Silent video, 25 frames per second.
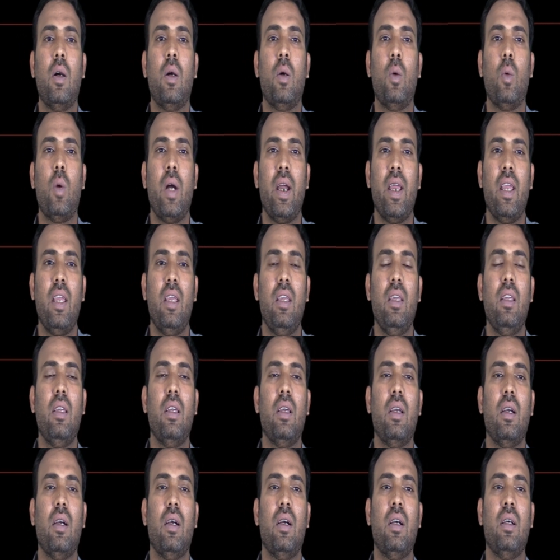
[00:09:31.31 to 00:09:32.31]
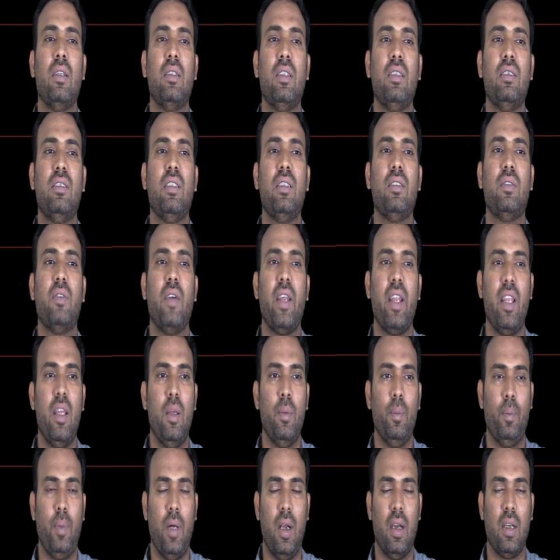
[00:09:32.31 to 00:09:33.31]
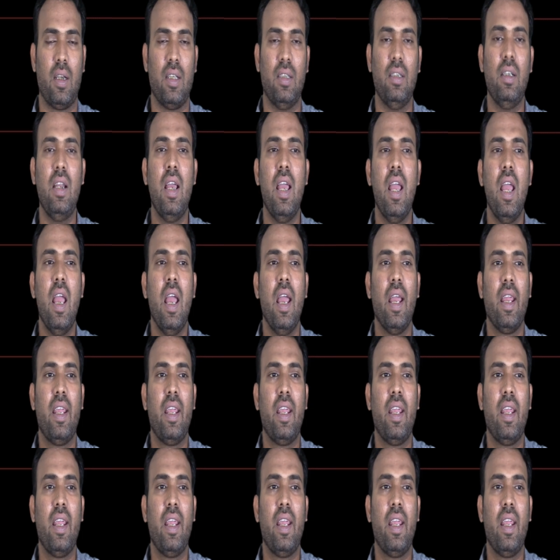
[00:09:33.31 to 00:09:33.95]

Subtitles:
why this is very important.